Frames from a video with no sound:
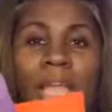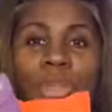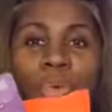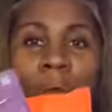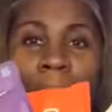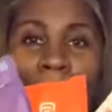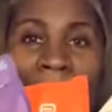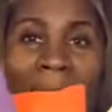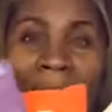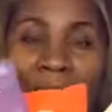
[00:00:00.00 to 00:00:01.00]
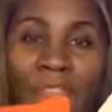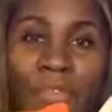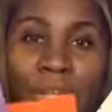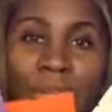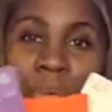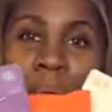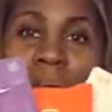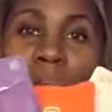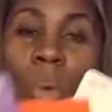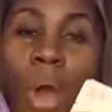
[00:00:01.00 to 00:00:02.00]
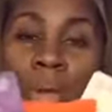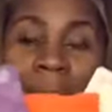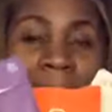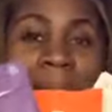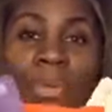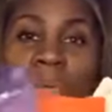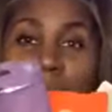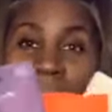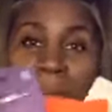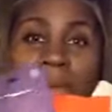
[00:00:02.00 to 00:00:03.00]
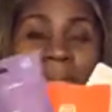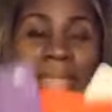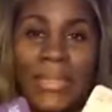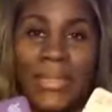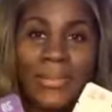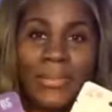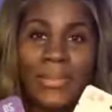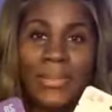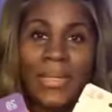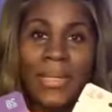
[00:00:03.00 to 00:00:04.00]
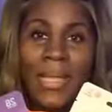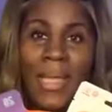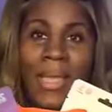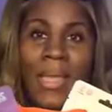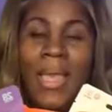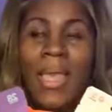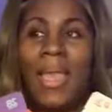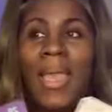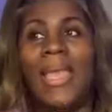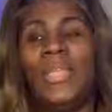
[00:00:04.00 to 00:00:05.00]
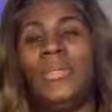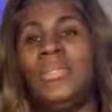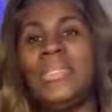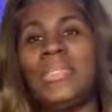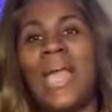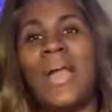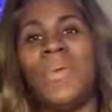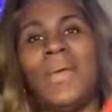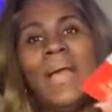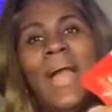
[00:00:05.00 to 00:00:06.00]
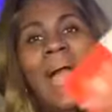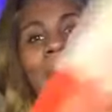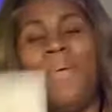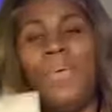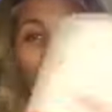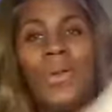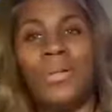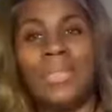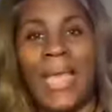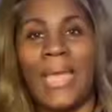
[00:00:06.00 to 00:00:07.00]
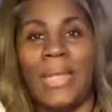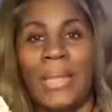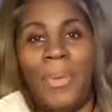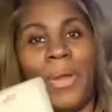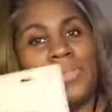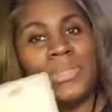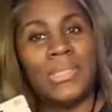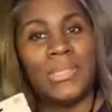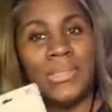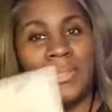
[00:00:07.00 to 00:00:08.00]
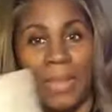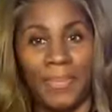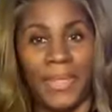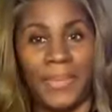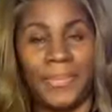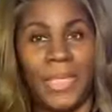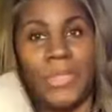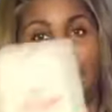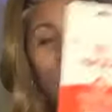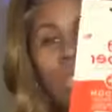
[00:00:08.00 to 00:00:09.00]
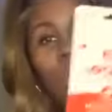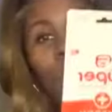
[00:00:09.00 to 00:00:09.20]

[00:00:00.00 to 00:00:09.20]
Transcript: and you are pain-free, you are walking, you are good, and you decide, well, I want to go online and purchase something, and you just